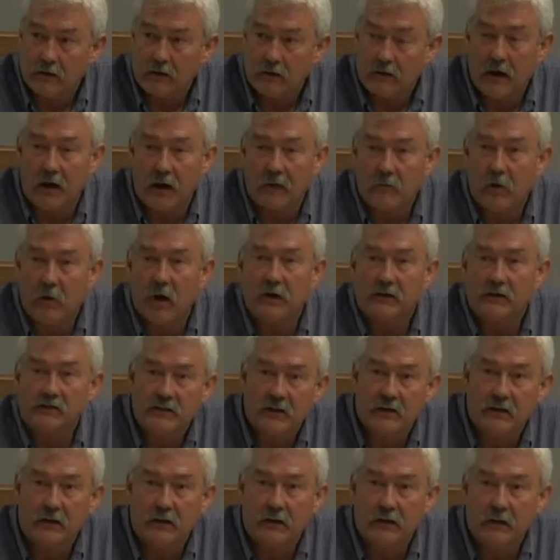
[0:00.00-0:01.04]
not
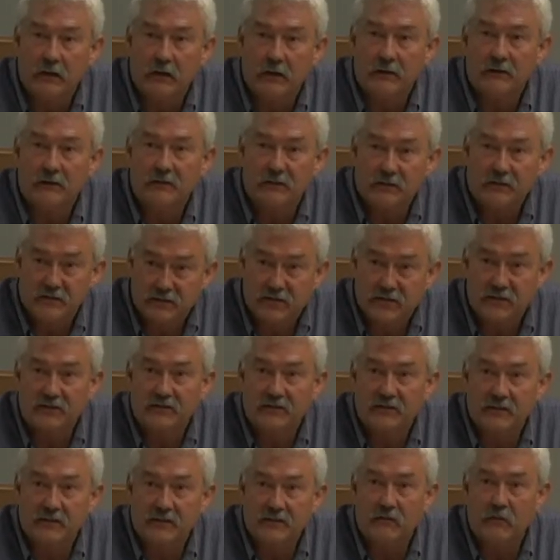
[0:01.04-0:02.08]
monetary
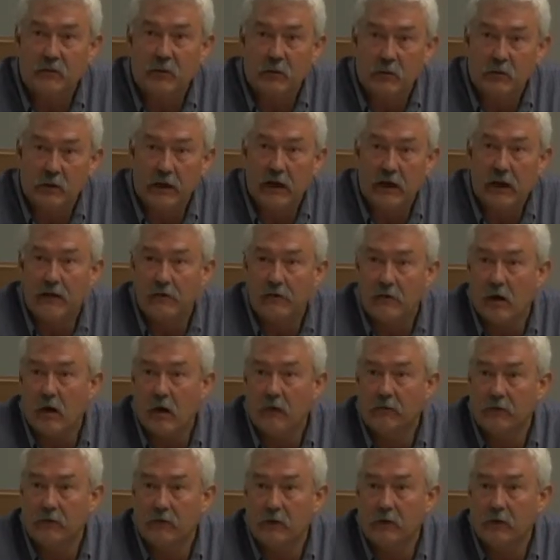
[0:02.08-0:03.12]
assistance, but we have
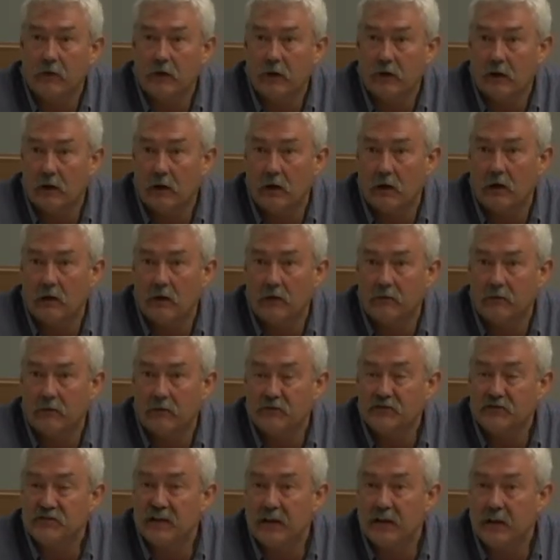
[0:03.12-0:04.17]
offered
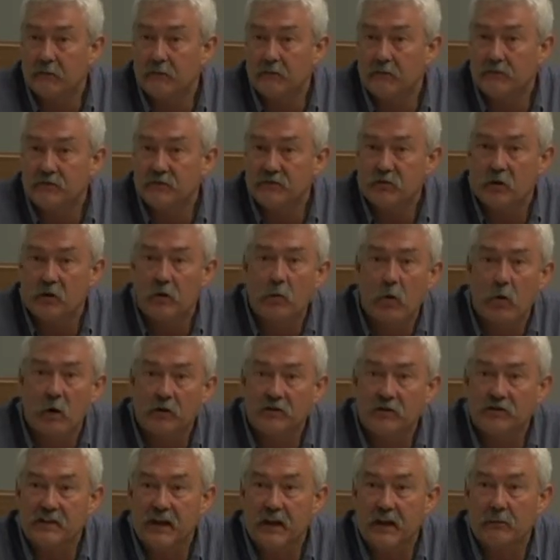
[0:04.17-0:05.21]
to set up
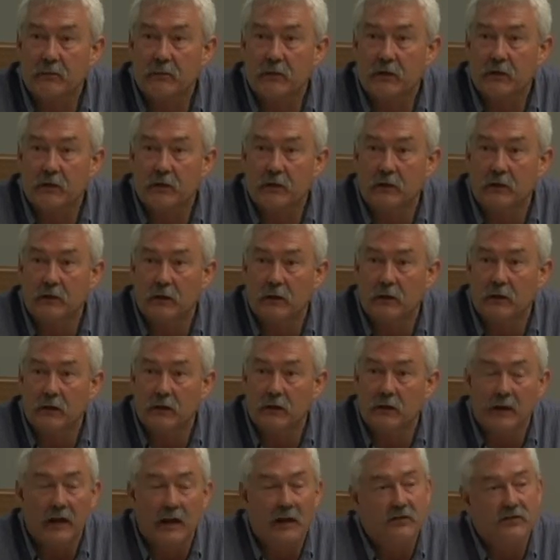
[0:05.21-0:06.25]
stormwater sampling
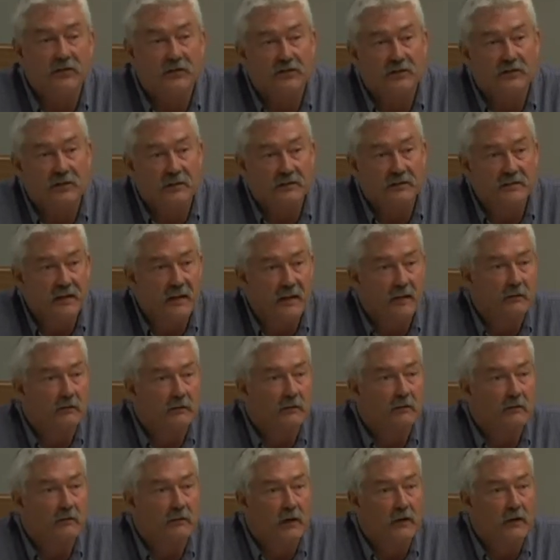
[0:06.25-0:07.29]
gauges on San
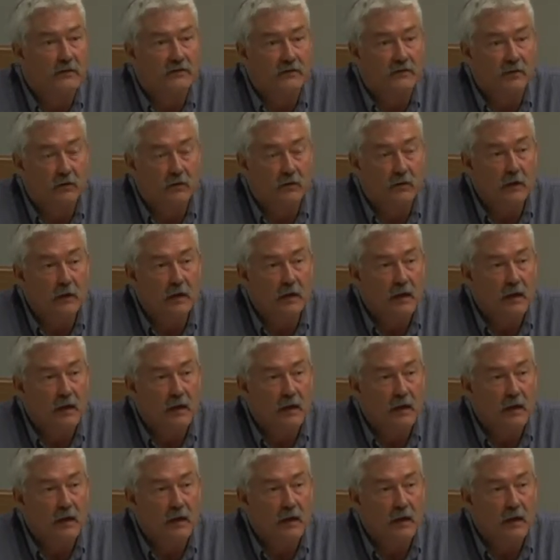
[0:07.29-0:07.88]
Ildefonso